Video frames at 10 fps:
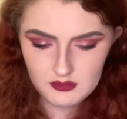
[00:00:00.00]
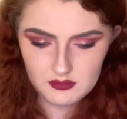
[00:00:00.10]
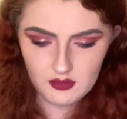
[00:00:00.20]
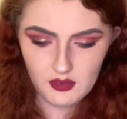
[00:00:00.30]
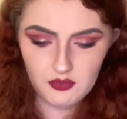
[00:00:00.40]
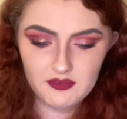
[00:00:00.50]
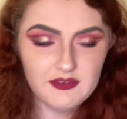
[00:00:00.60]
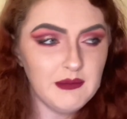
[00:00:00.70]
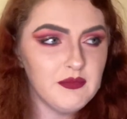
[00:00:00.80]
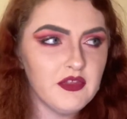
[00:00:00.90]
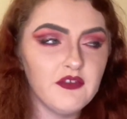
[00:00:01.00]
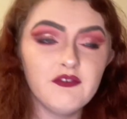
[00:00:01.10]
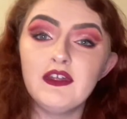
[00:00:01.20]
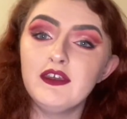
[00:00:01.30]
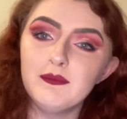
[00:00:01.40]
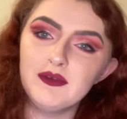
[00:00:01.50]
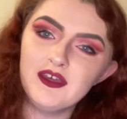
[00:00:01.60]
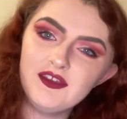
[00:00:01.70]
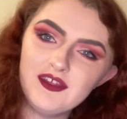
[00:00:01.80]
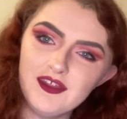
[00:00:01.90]
So it seemed that the Thunderbird
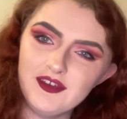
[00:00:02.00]
had